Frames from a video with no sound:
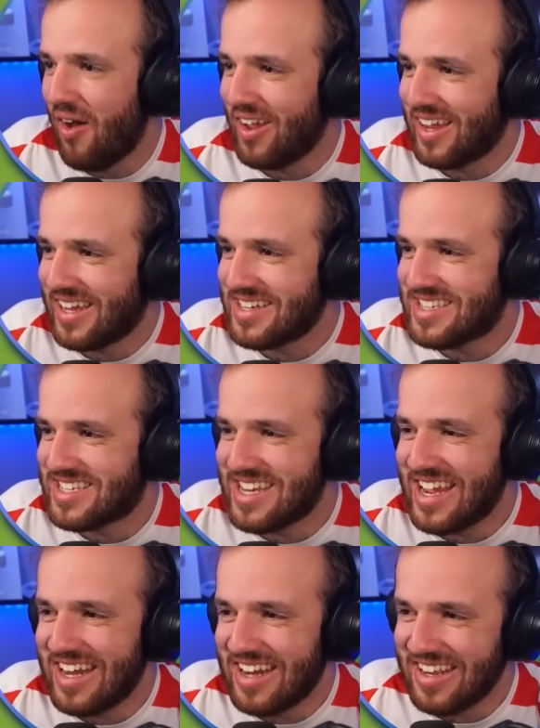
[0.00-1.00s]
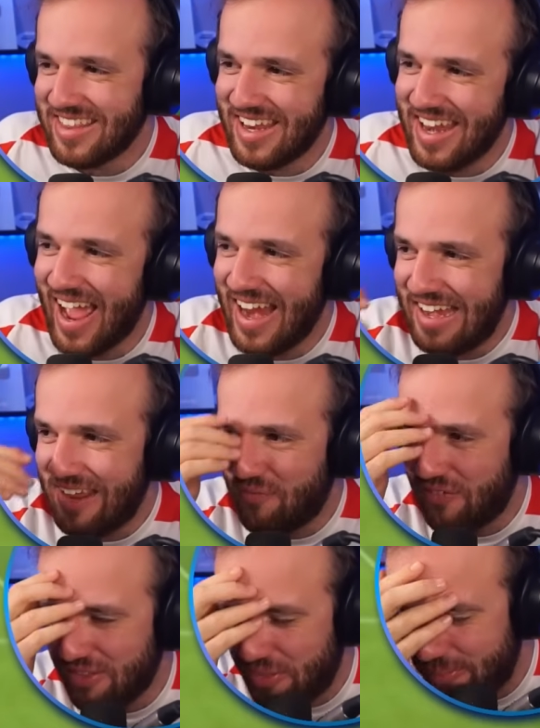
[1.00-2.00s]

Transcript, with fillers: Oh, he conceded in the 95th